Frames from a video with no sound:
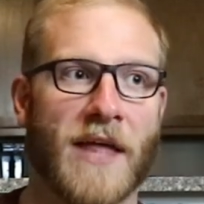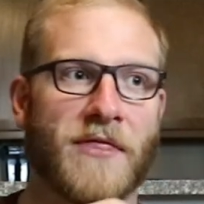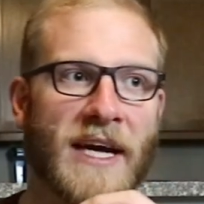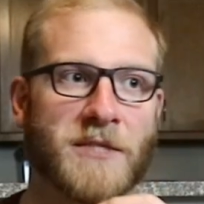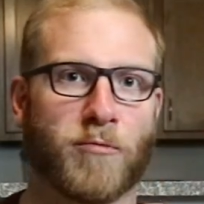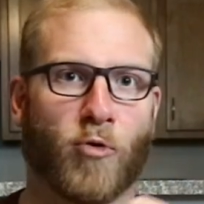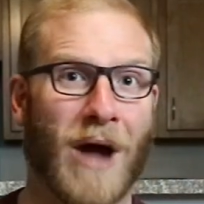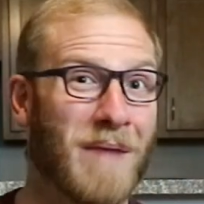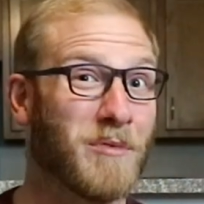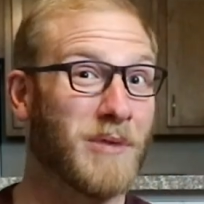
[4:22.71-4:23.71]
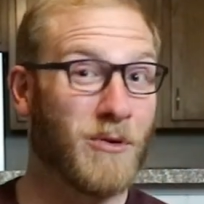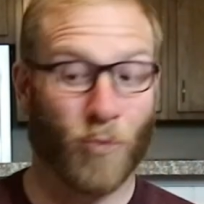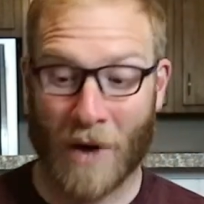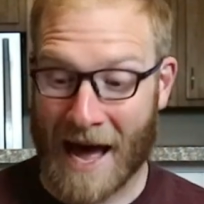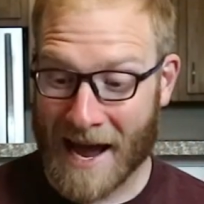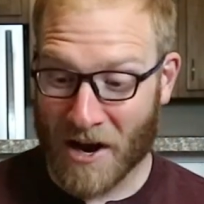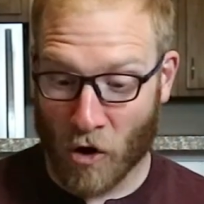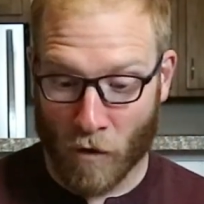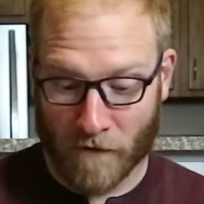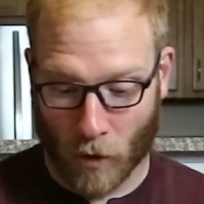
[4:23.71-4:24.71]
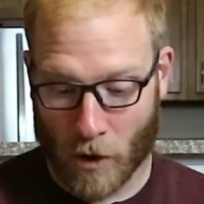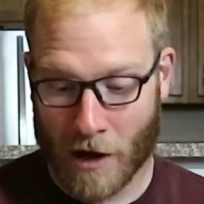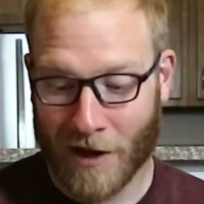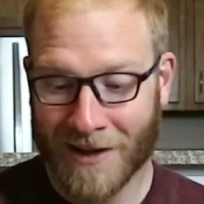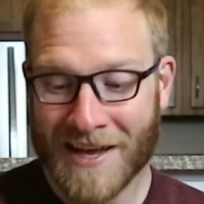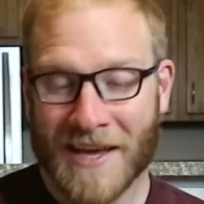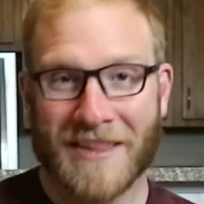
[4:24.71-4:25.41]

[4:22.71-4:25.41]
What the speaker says: And that's probably why overall,